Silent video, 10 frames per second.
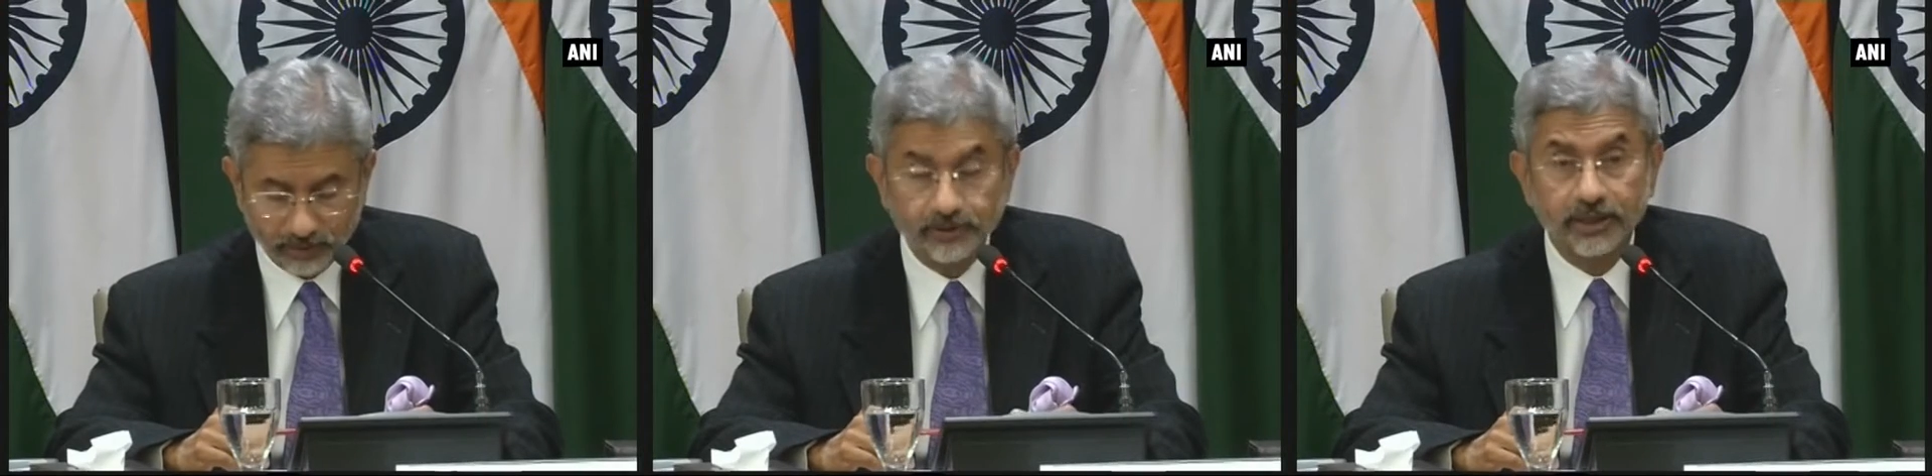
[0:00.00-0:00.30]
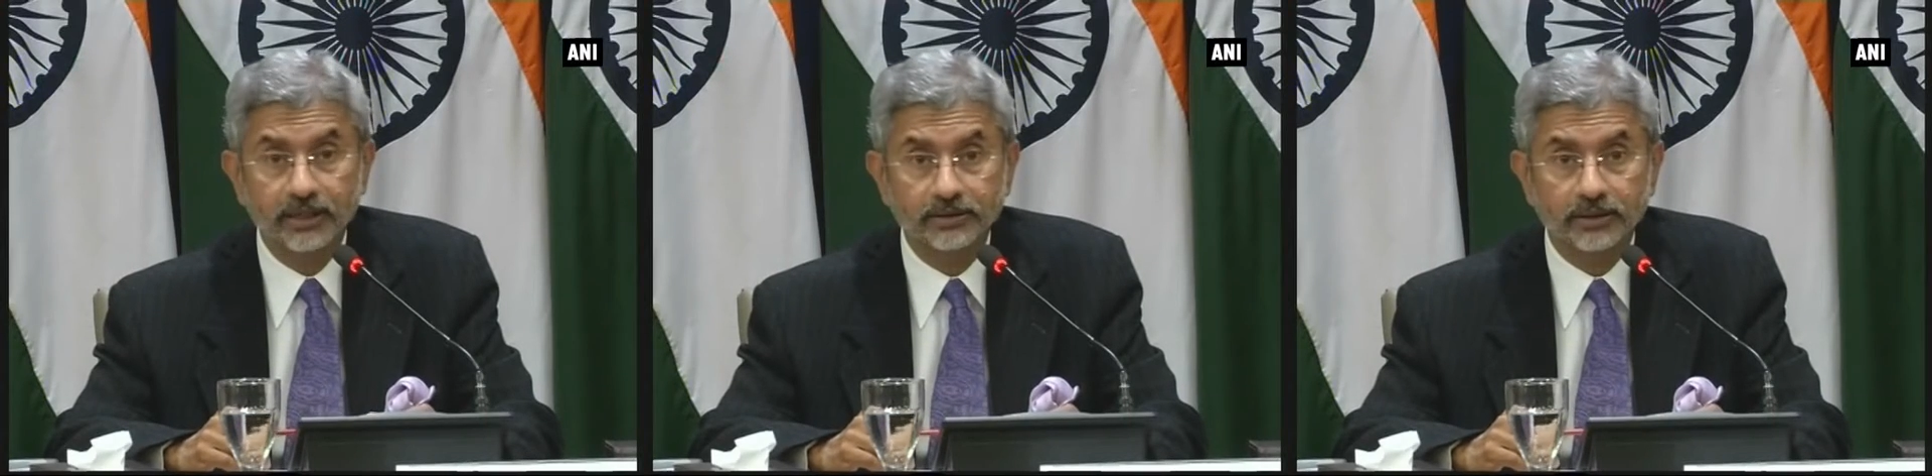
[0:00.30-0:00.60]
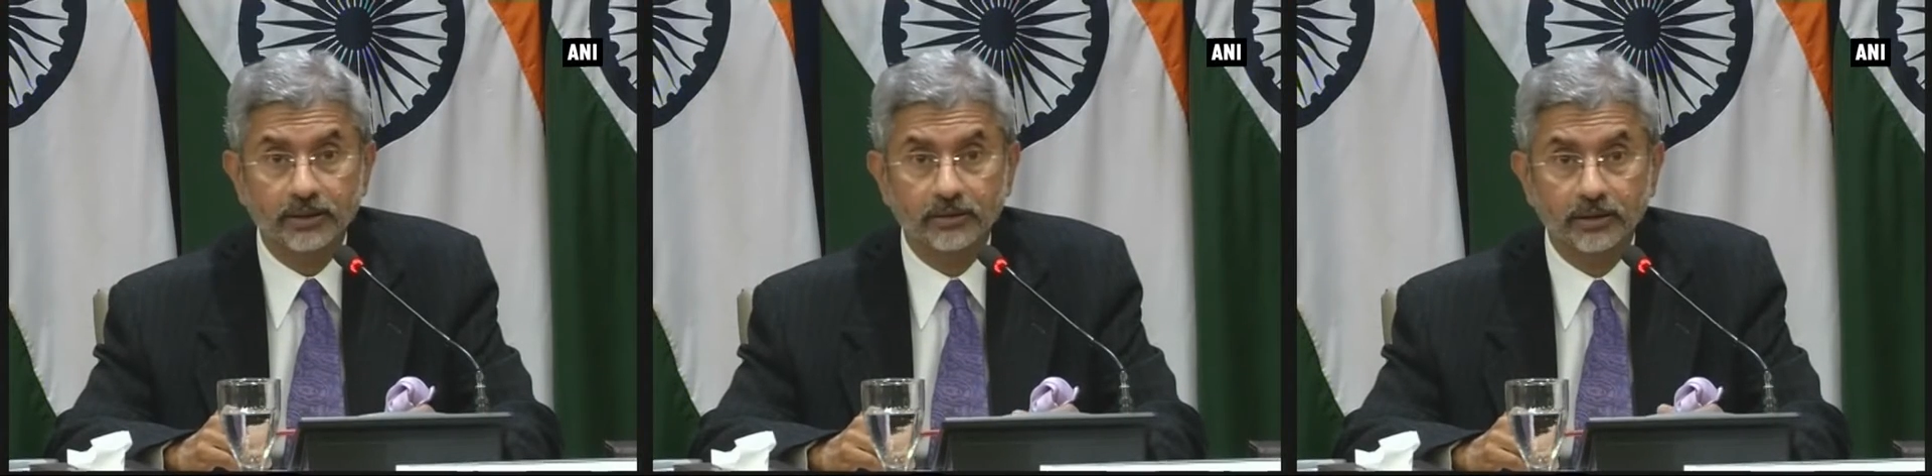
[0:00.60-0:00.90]
We get
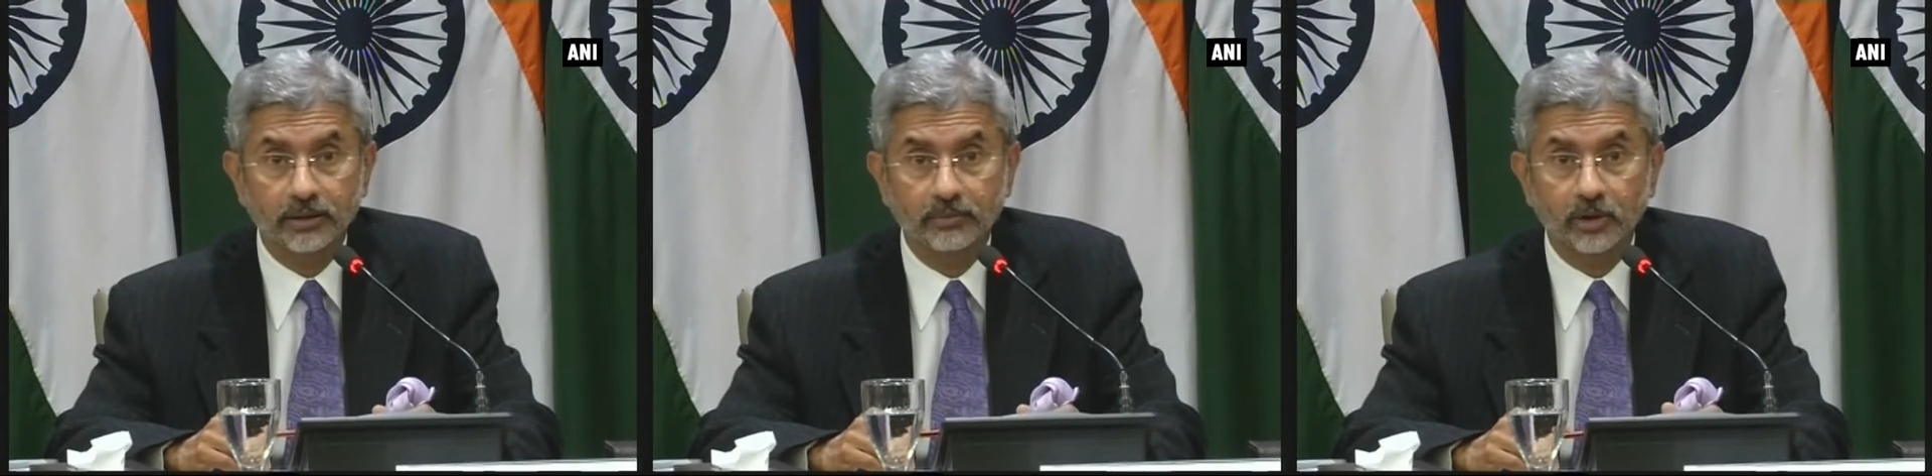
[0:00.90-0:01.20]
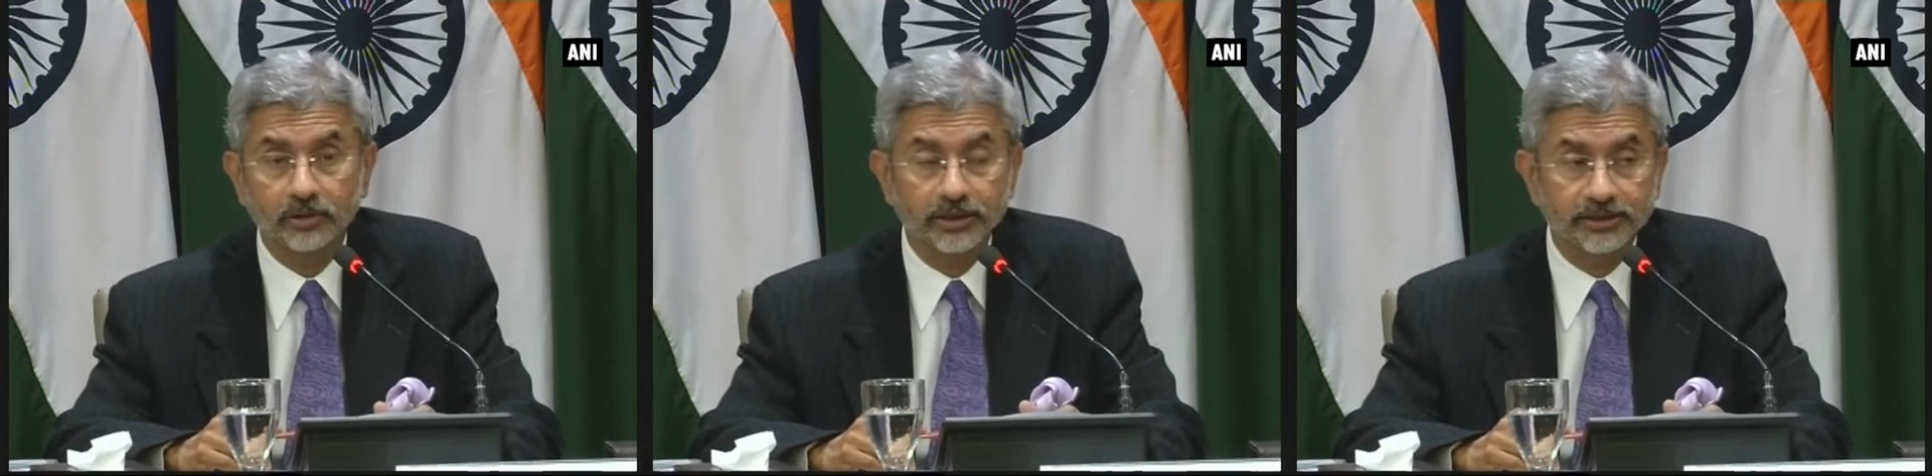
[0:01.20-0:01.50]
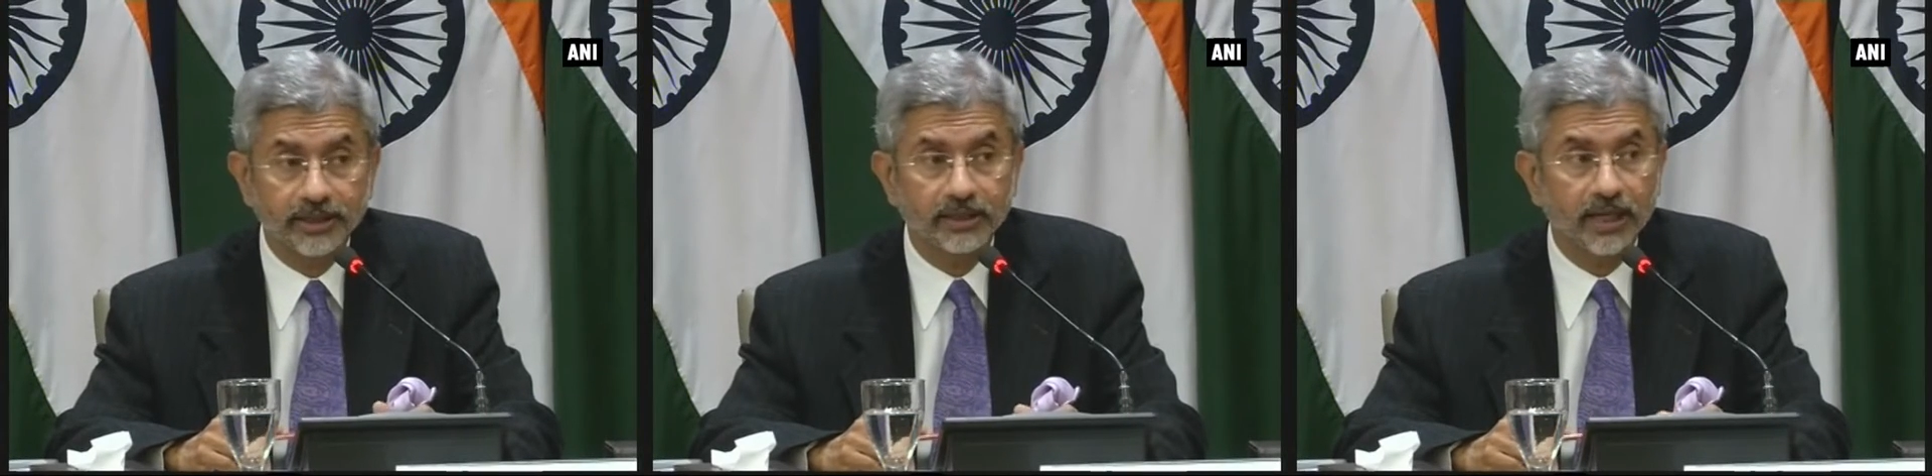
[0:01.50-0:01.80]
uh, more than
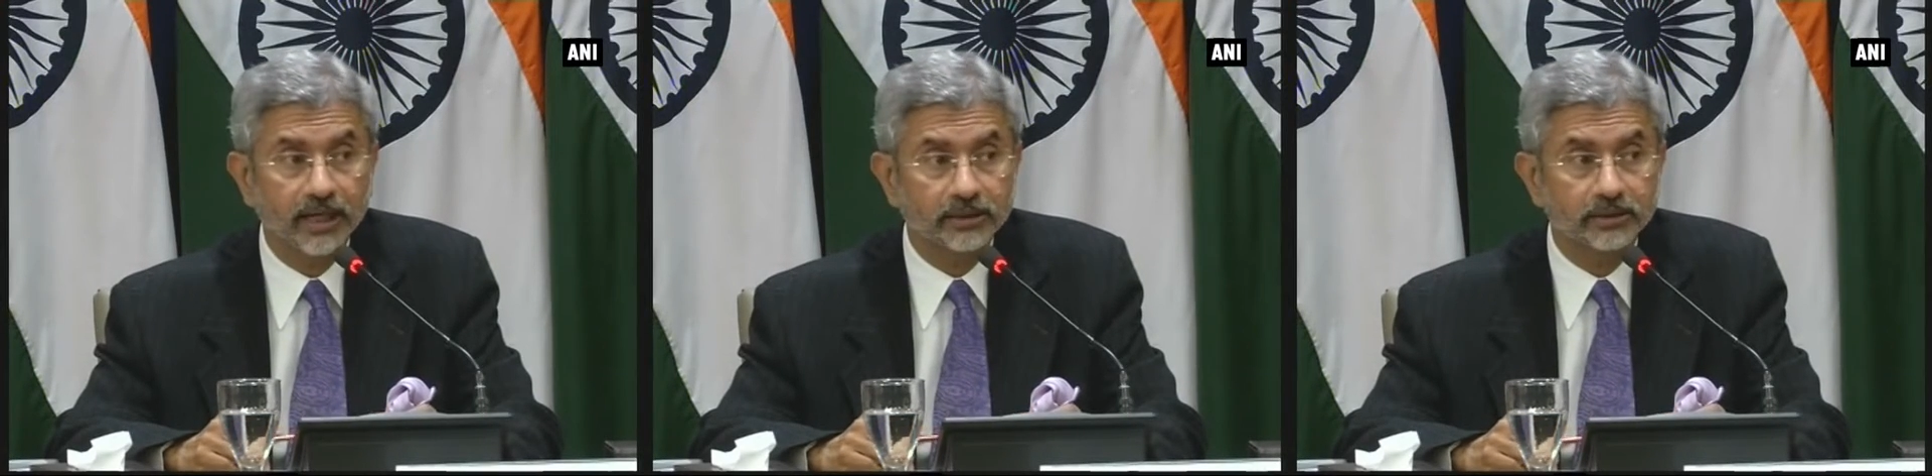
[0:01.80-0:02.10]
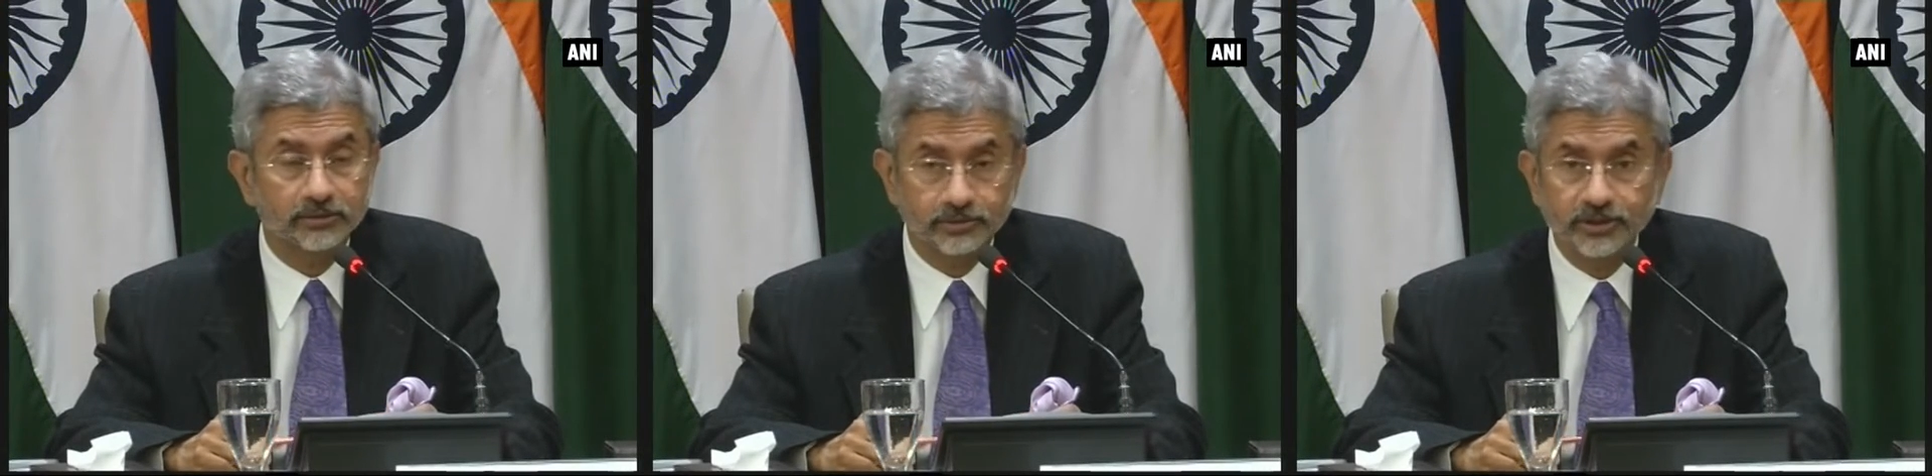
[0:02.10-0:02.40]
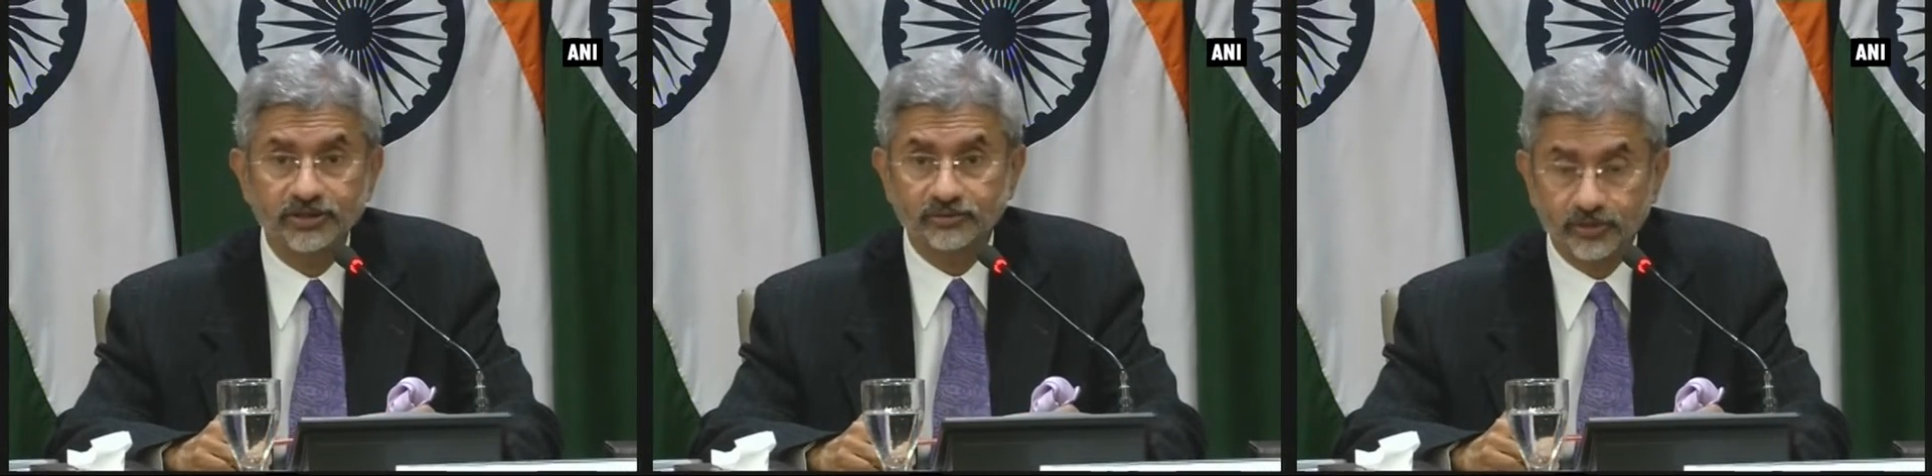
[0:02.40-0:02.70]
ten lakh
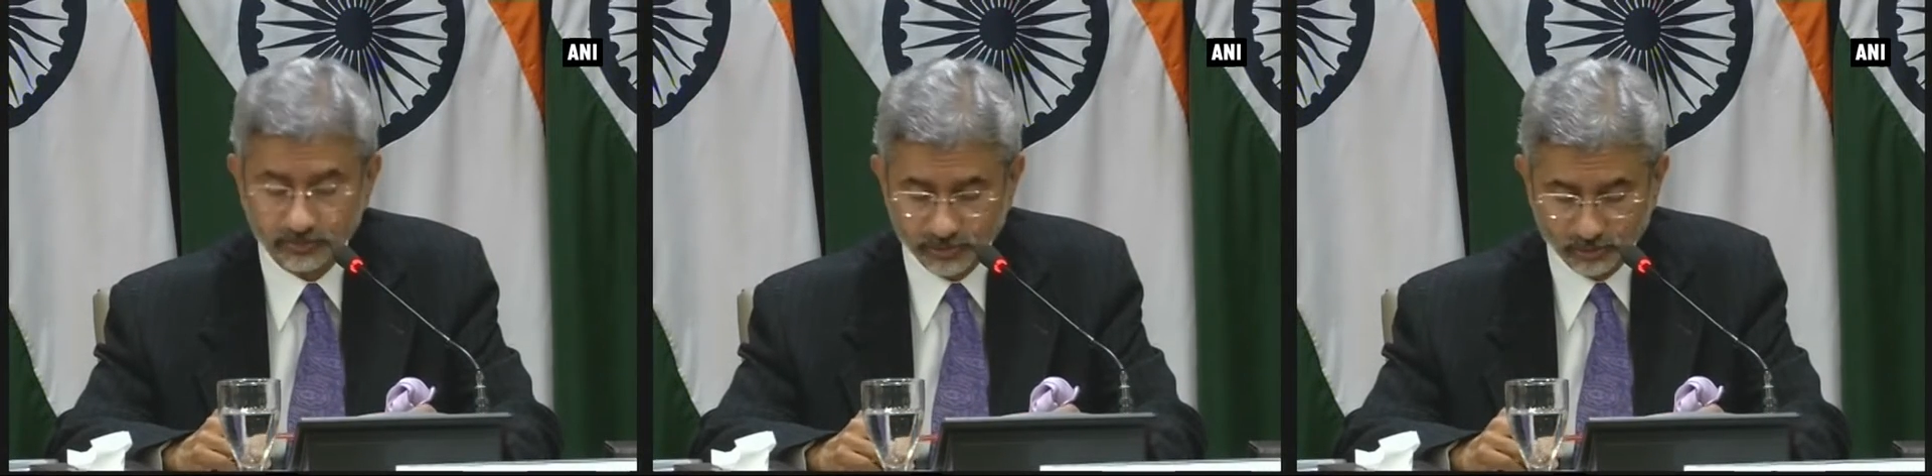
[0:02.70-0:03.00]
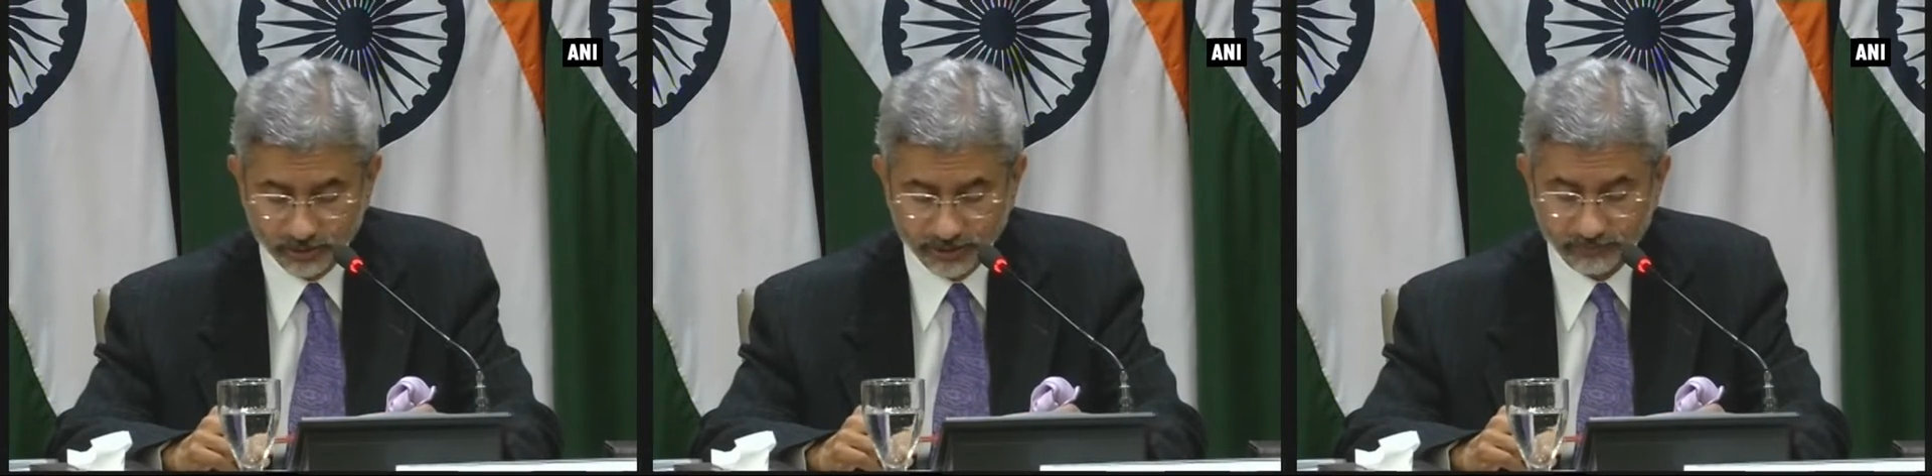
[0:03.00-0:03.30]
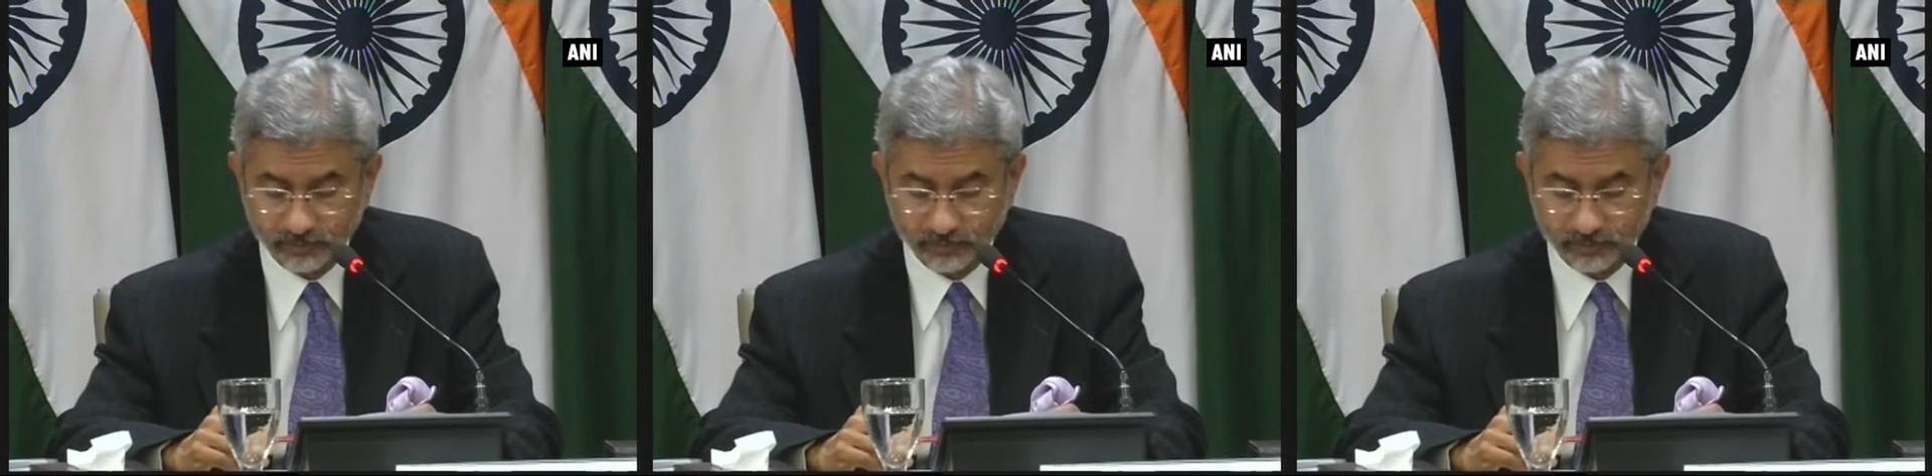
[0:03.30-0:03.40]
tourists from U K,